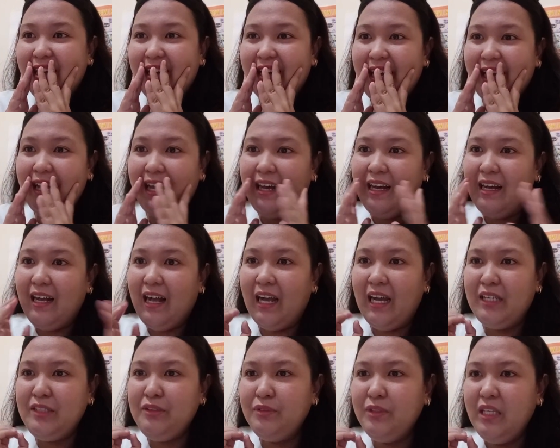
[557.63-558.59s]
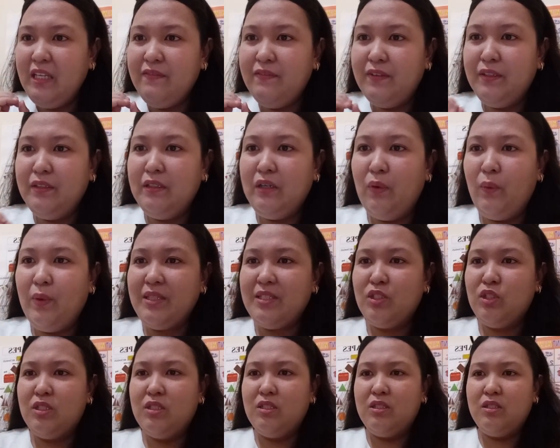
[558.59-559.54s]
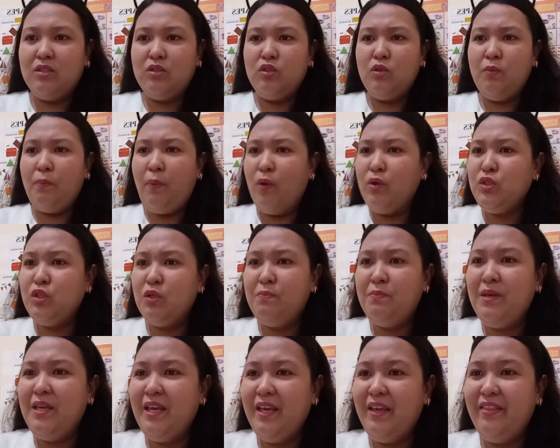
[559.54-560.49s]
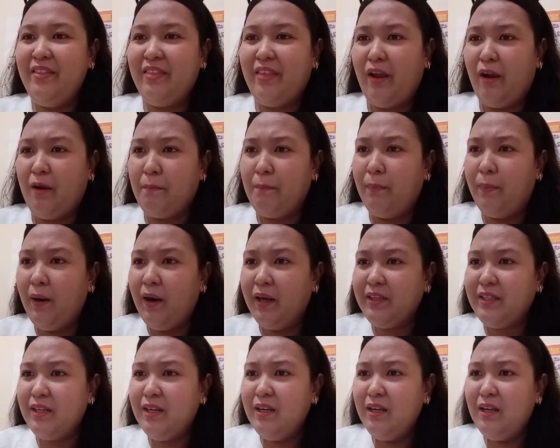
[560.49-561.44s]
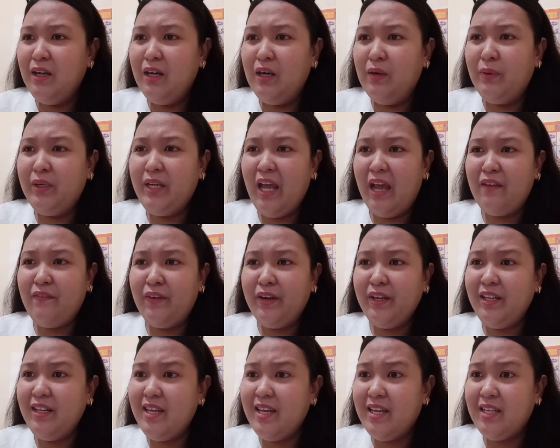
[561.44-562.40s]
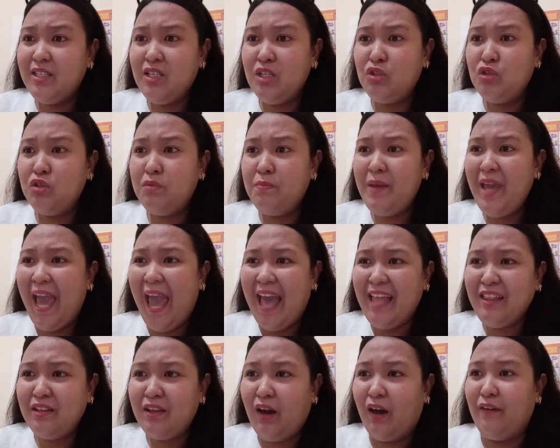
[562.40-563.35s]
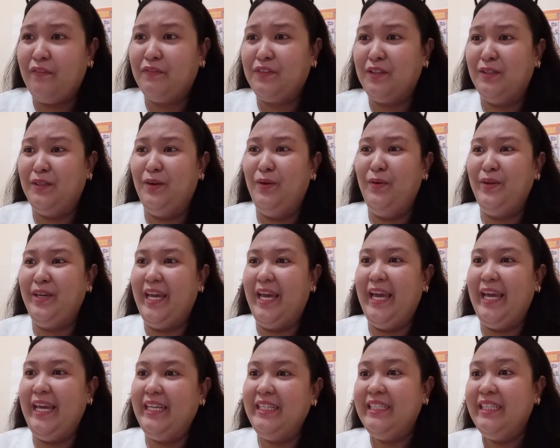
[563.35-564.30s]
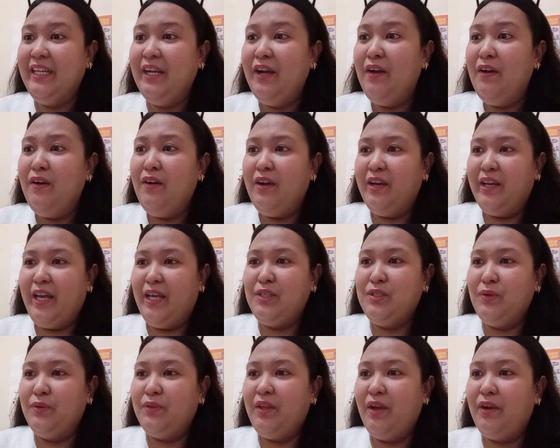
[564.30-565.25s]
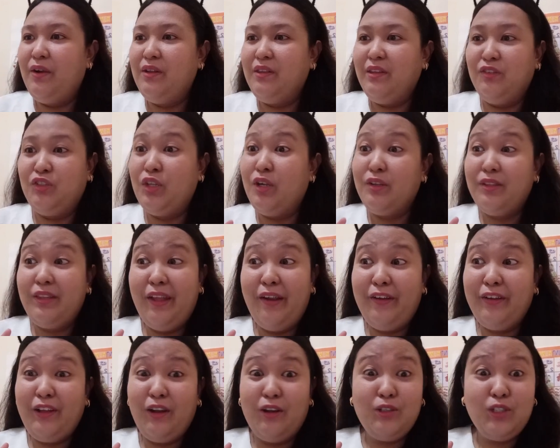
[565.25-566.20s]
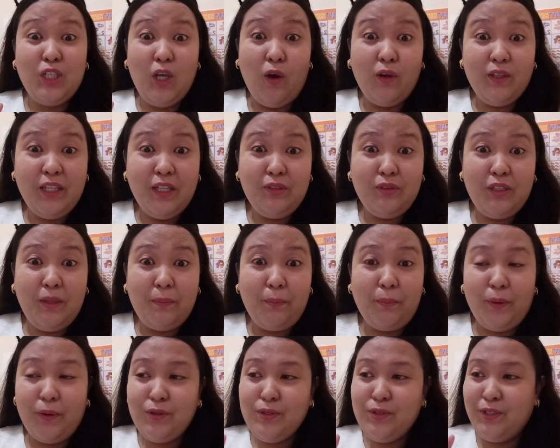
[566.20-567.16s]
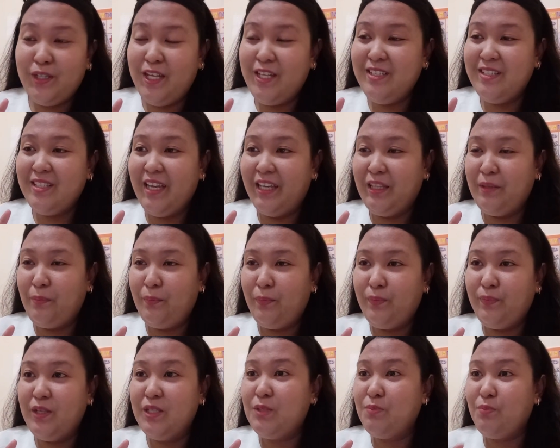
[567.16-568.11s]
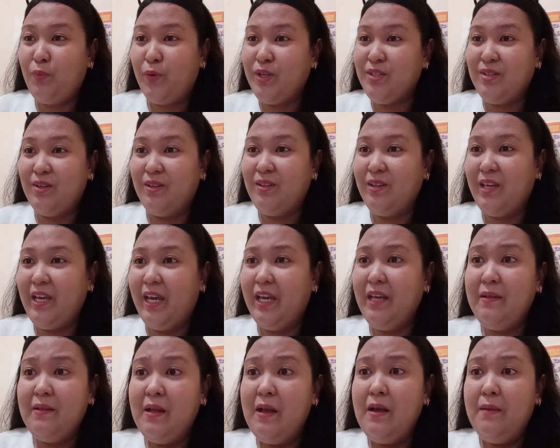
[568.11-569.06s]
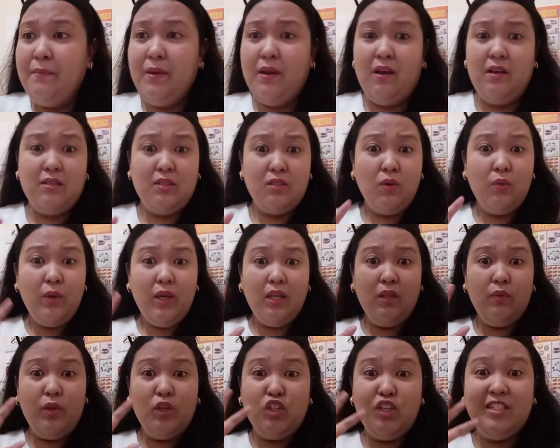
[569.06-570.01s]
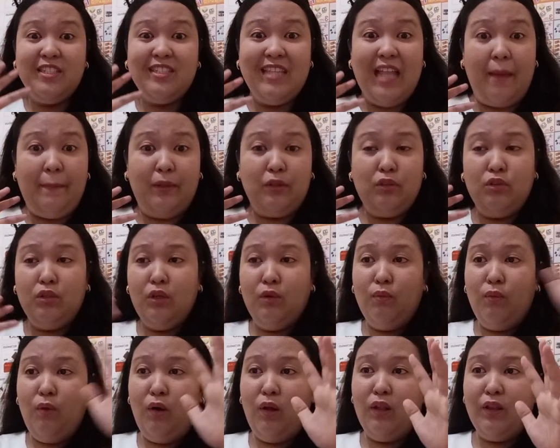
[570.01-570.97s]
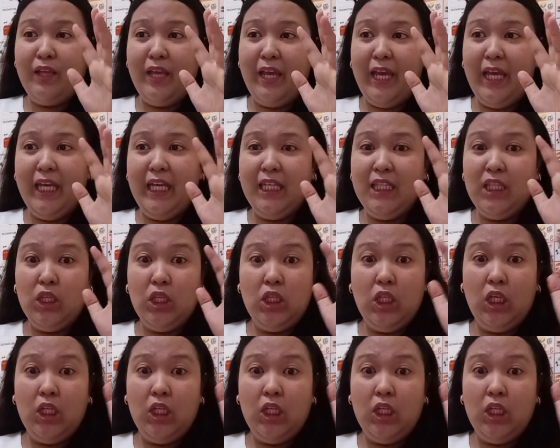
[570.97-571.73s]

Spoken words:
okay, I don't even know what's supposed to be in there, but whatever it is, it should be handcuffed. Okay, okay, so they're now shouting to the person inside this prison. Okay, because Queen, when she slammed into the wall, okay,